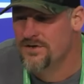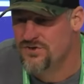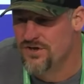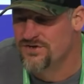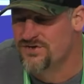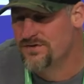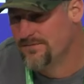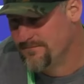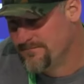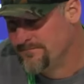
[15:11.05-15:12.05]
just
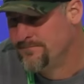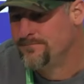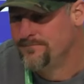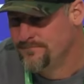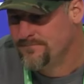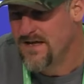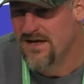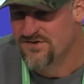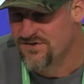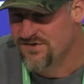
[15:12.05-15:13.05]

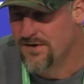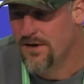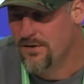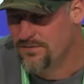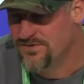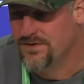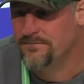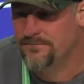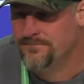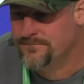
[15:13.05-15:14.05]
X's and O's and